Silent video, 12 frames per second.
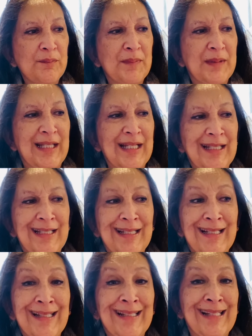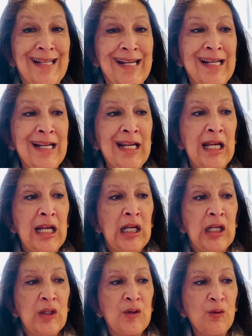distancing
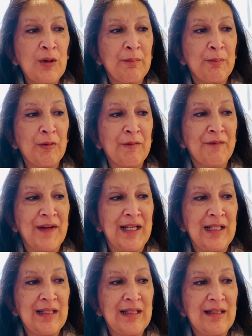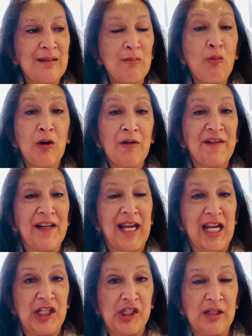sort of prevents
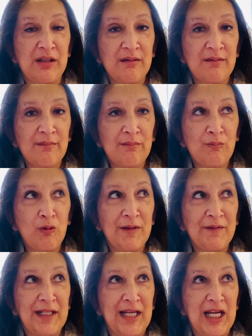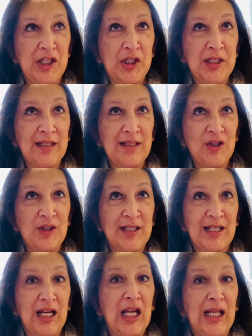mortification. Mortification is just
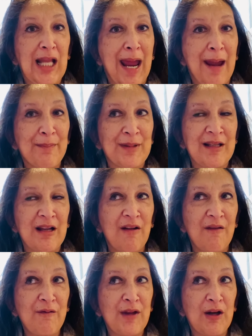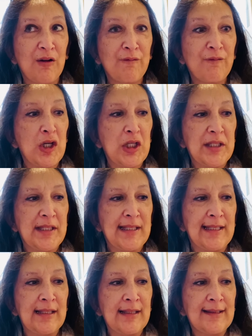a collapse of their
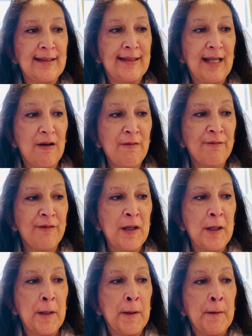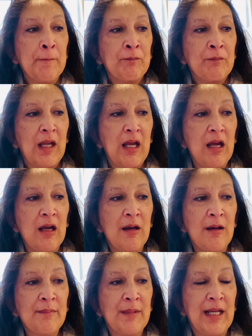false self.
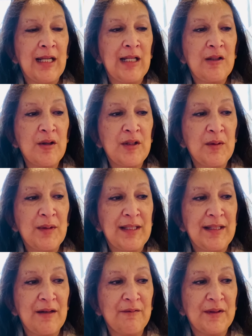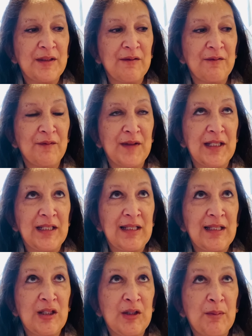And it's also a
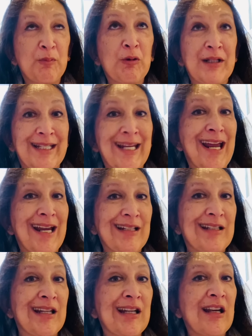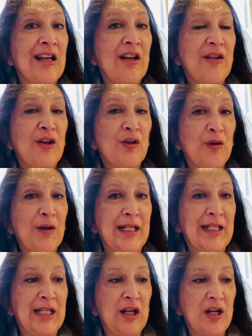self-defense to protect their
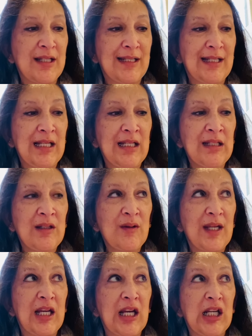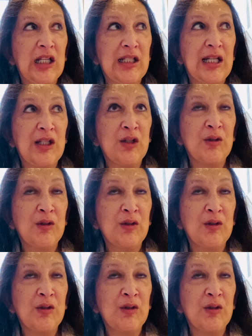grandiosity so they can continue